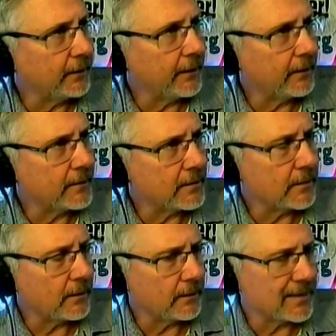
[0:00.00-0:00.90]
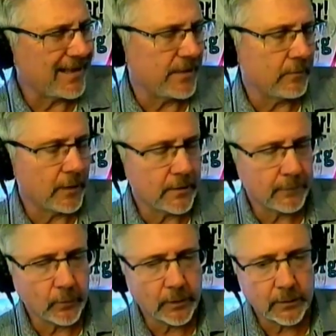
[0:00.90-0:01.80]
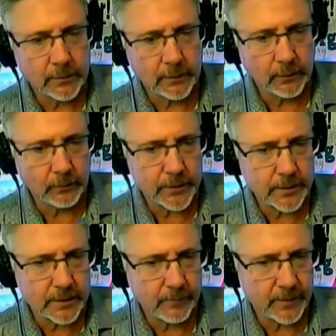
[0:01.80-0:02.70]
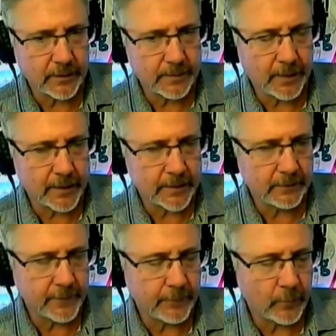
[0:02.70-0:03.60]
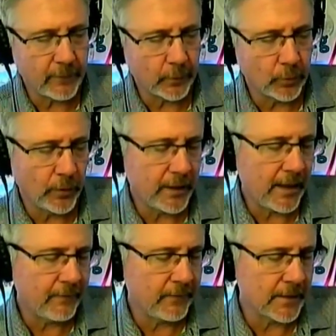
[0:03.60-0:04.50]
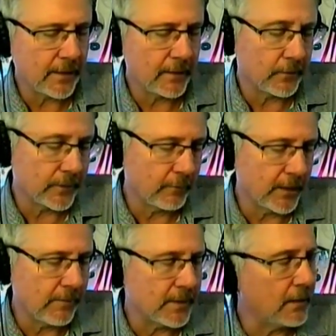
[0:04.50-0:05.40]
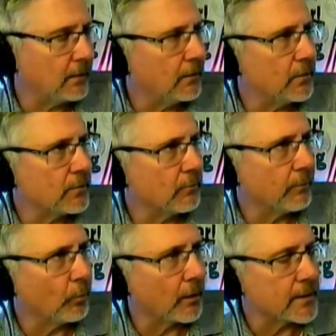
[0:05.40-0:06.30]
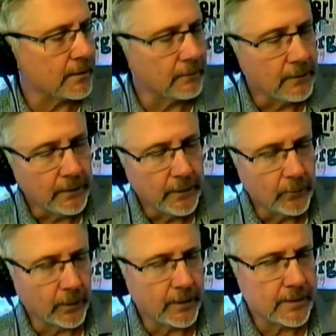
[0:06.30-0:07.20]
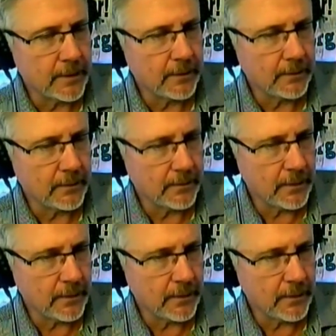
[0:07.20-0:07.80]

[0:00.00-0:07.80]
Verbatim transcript: on, on a Sites reservoir, uh, which is something that's positive. If, if we're going to have these cycles, and we keep seeing news reports that we're going to continue